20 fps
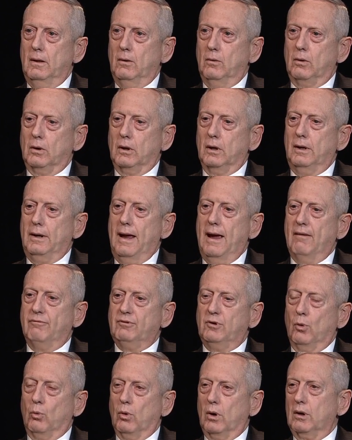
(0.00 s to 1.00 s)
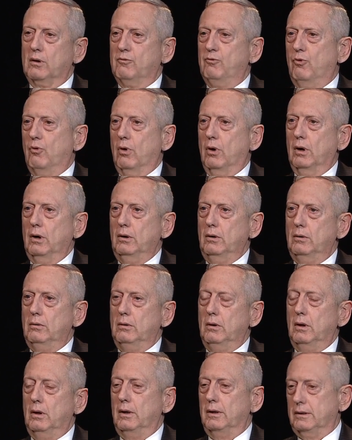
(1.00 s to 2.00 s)
We're going to have to work for it,
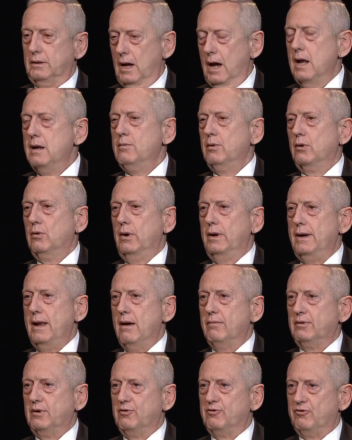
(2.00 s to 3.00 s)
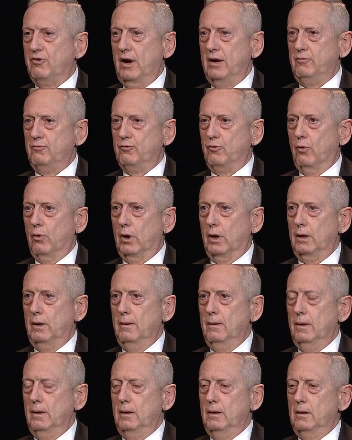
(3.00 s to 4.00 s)
and at times we're going to have to fight for it,
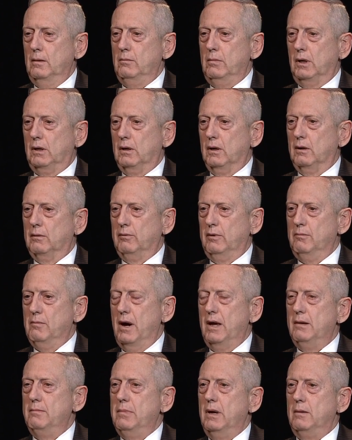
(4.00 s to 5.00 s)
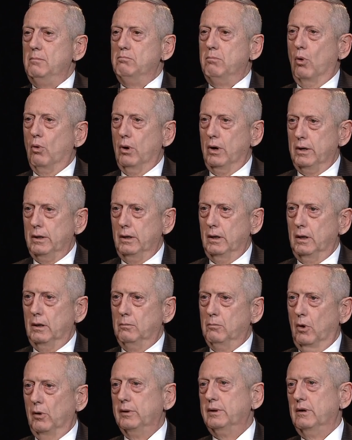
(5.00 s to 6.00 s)
because we might have been born here,
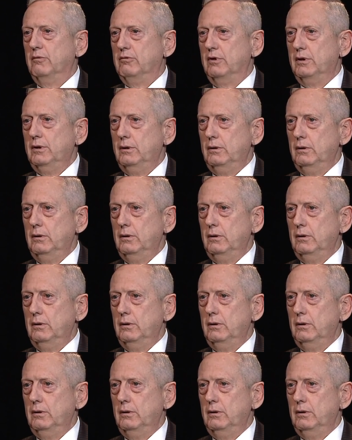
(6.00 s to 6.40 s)
most of us,